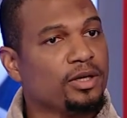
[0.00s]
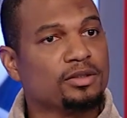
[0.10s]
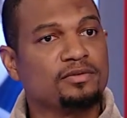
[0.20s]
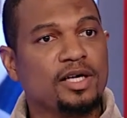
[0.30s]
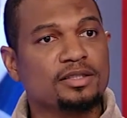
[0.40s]
with our
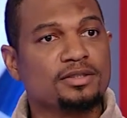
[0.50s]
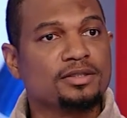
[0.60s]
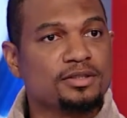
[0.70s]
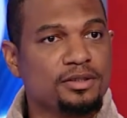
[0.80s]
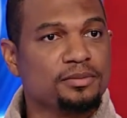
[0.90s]

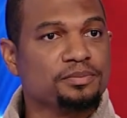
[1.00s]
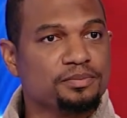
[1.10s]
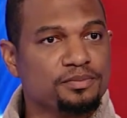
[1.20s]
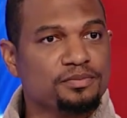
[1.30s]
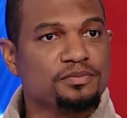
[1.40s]
device. We love it. We
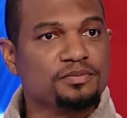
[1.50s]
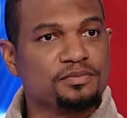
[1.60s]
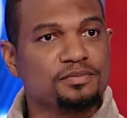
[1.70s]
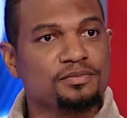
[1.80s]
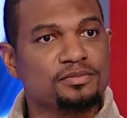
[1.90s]
like success stories.